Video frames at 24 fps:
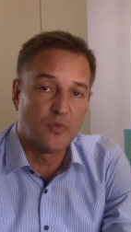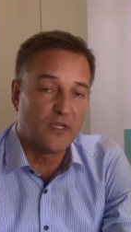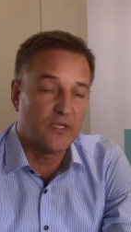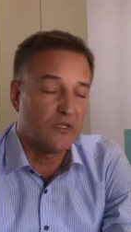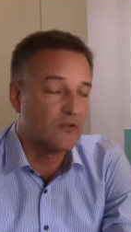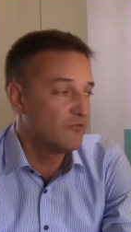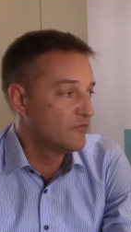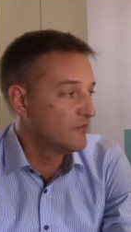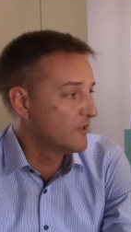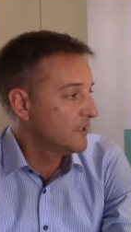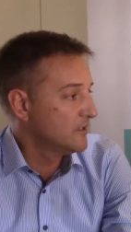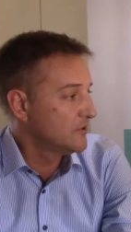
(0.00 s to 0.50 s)
play
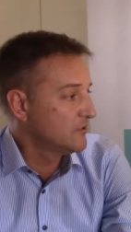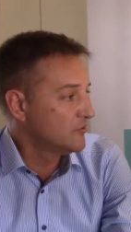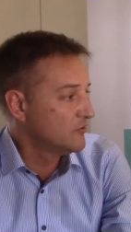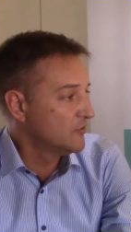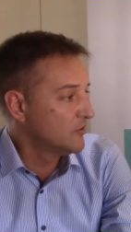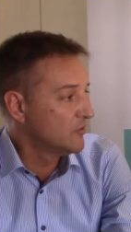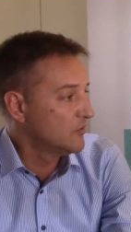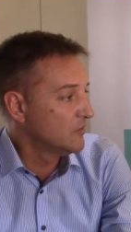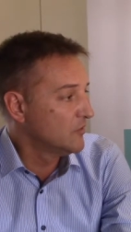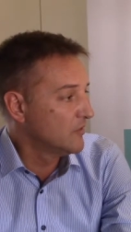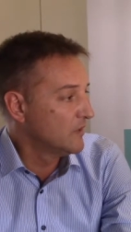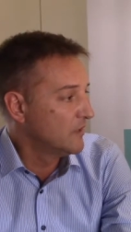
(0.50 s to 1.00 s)
a vital
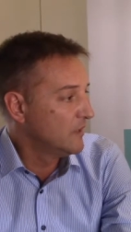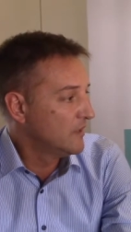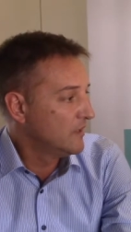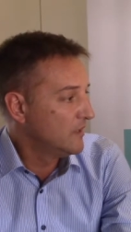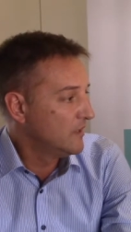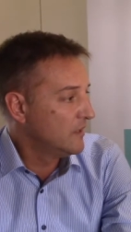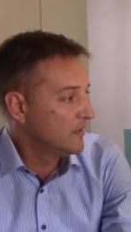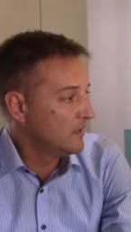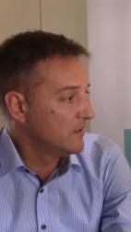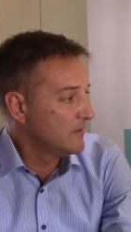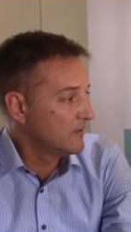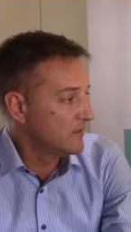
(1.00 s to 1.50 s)
role
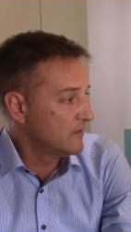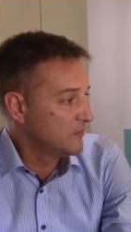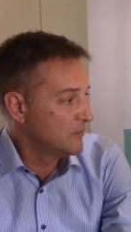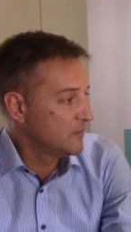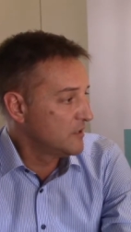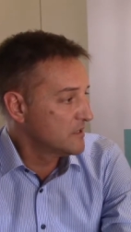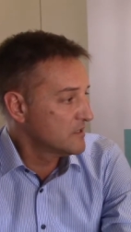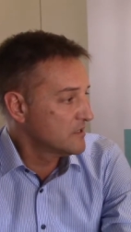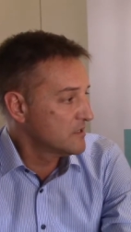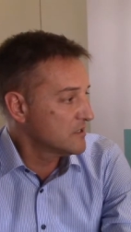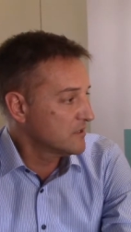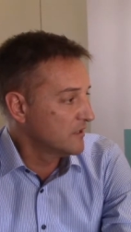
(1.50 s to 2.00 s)
in the
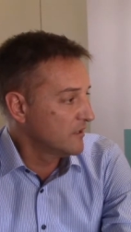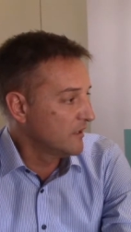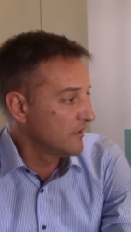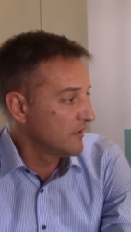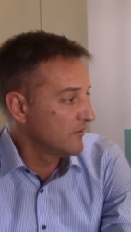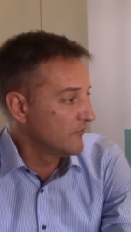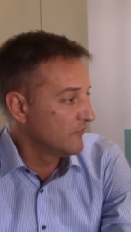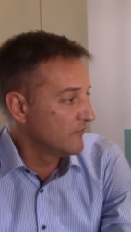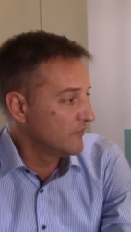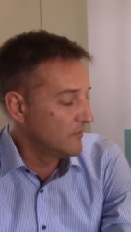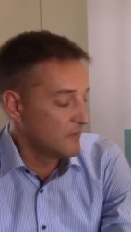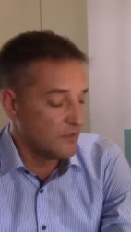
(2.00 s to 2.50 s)
business life,